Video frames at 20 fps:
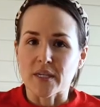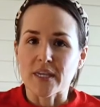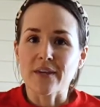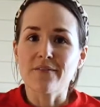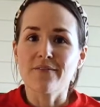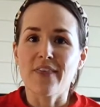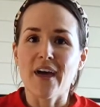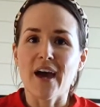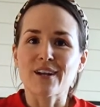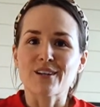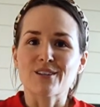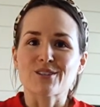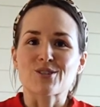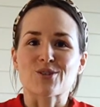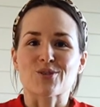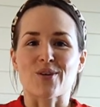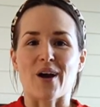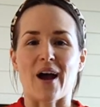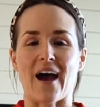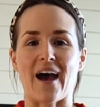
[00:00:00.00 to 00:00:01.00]
give that a
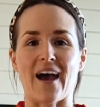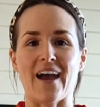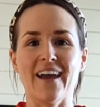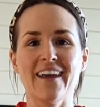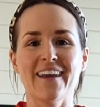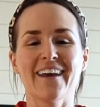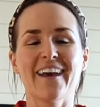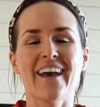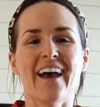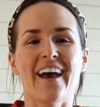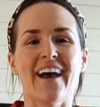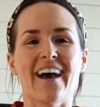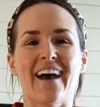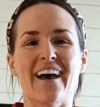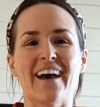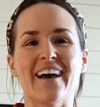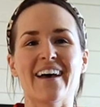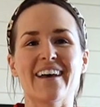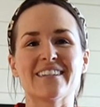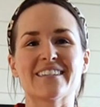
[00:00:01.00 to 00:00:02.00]
try,
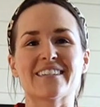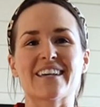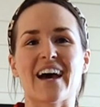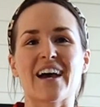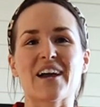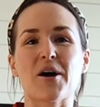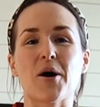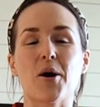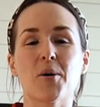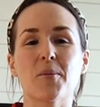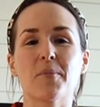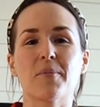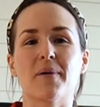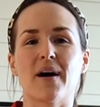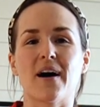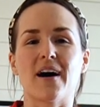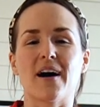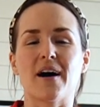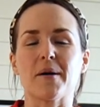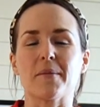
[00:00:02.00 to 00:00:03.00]
and I hope,
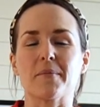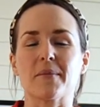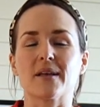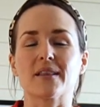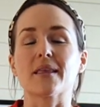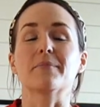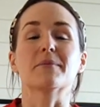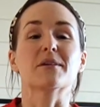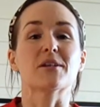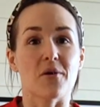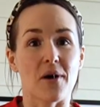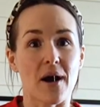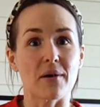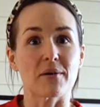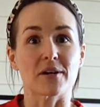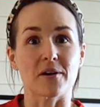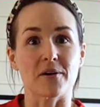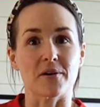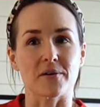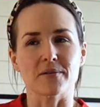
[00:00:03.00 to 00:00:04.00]
let me know how
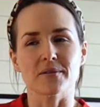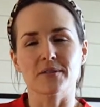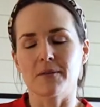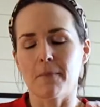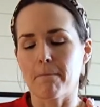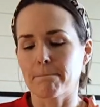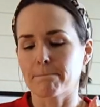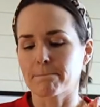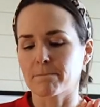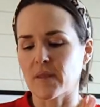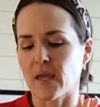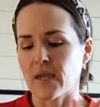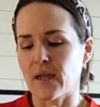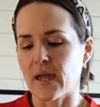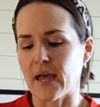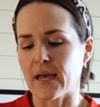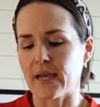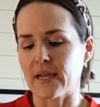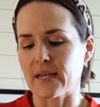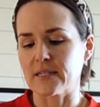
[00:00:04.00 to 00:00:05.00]
it goes.
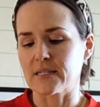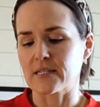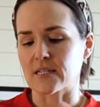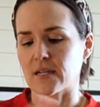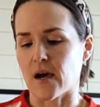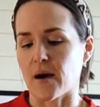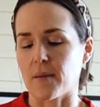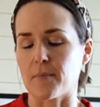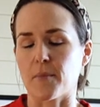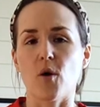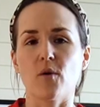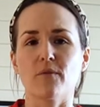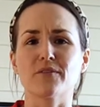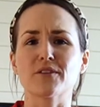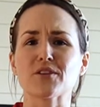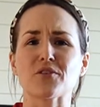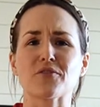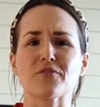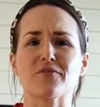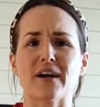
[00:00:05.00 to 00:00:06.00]
And
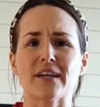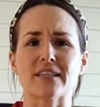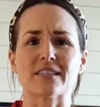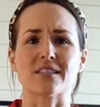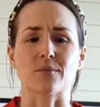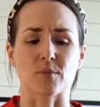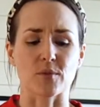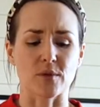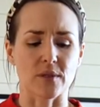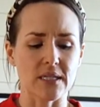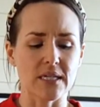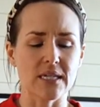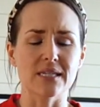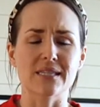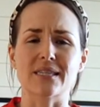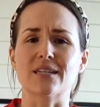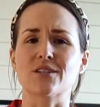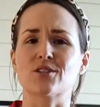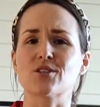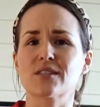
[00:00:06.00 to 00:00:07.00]
hopefully you'll find some
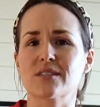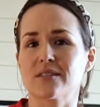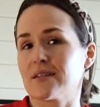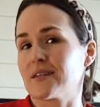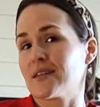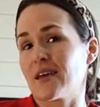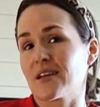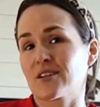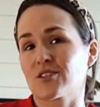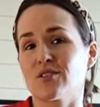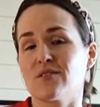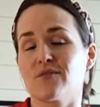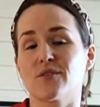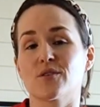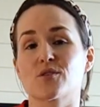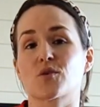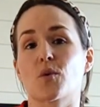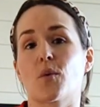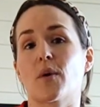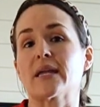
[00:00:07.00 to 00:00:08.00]
release, and just, it actually
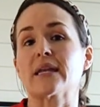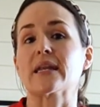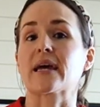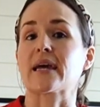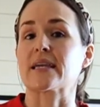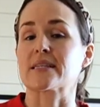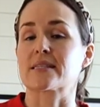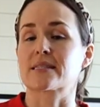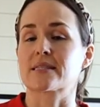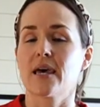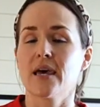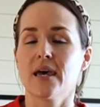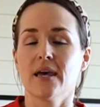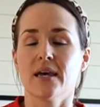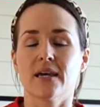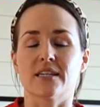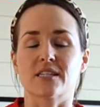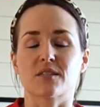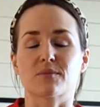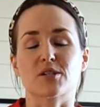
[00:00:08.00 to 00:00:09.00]
feels quite nice,
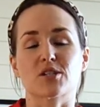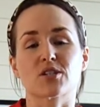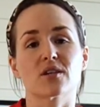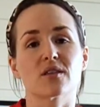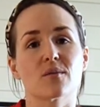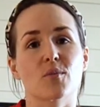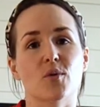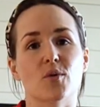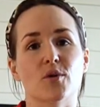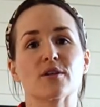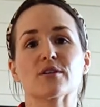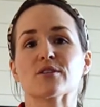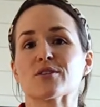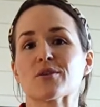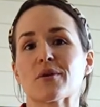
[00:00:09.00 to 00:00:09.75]
especially the more you do